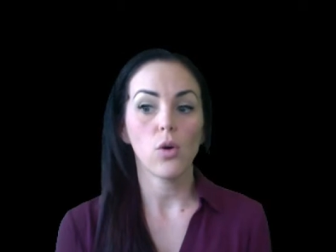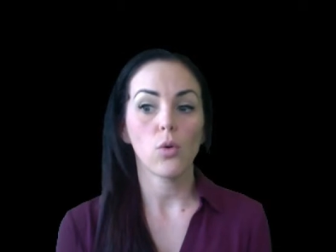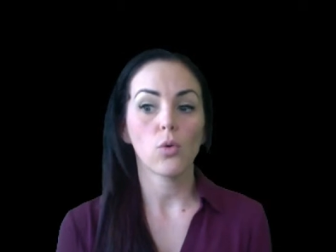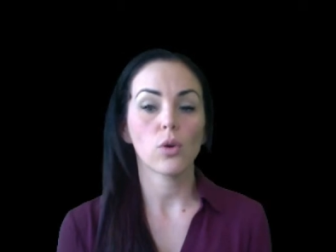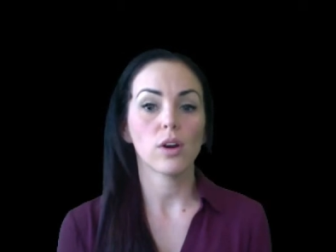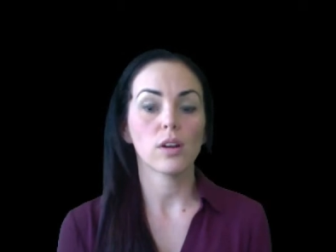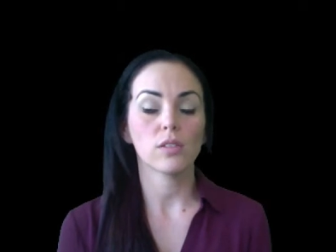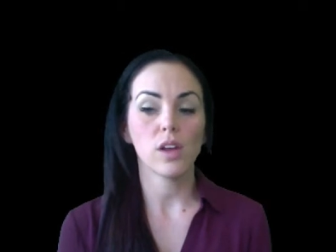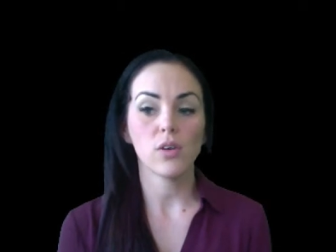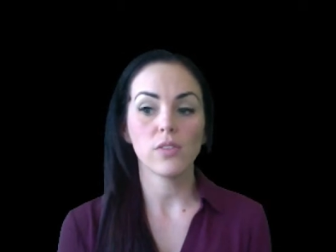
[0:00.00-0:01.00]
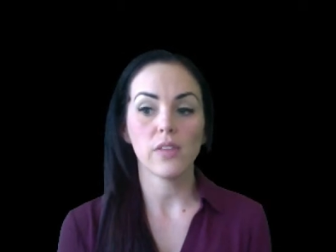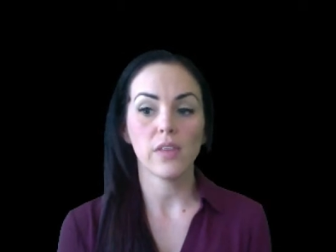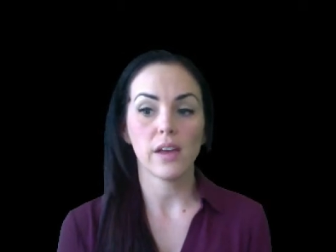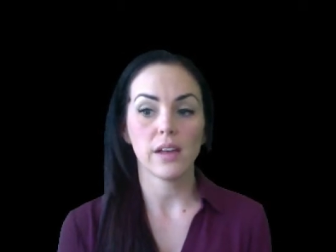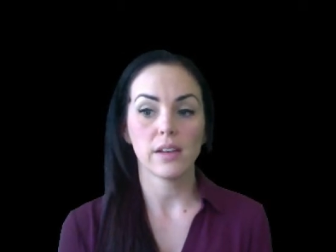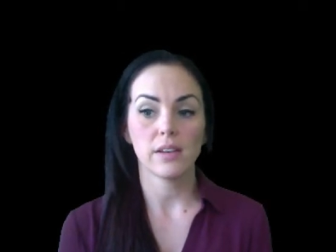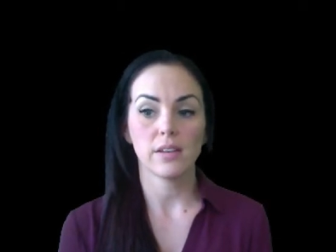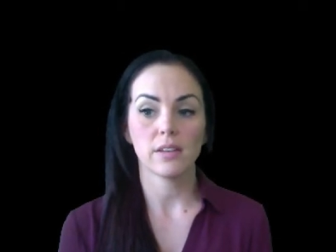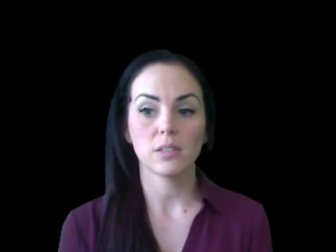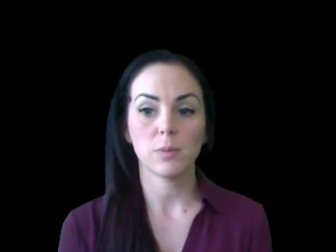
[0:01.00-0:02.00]
or load that they
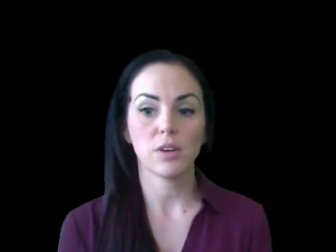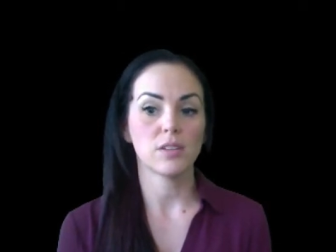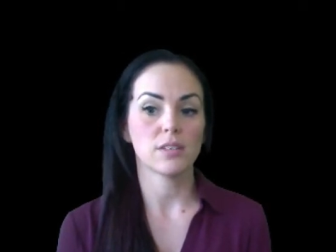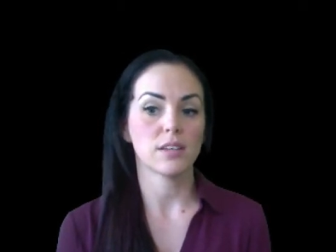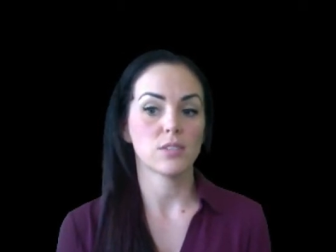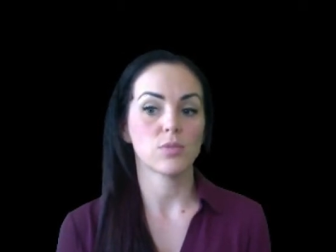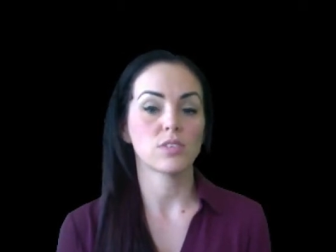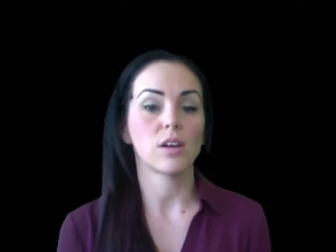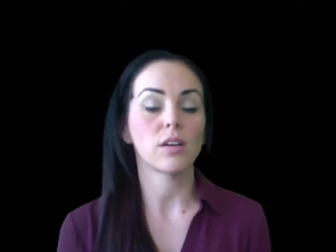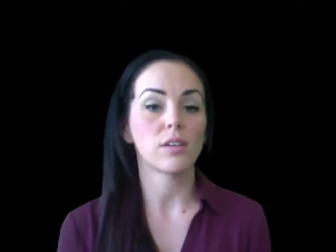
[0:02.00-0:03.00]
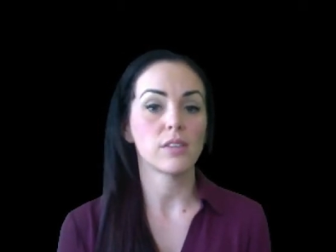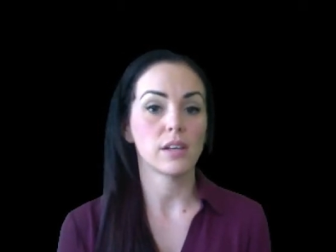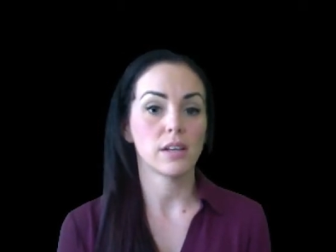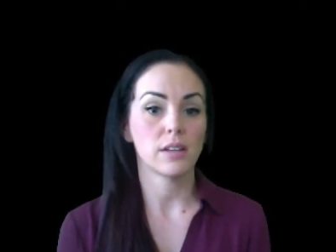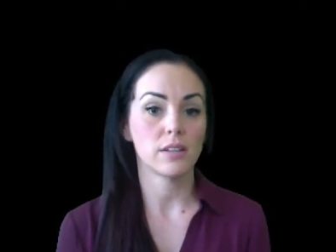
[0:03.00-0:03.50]
experience as a result of the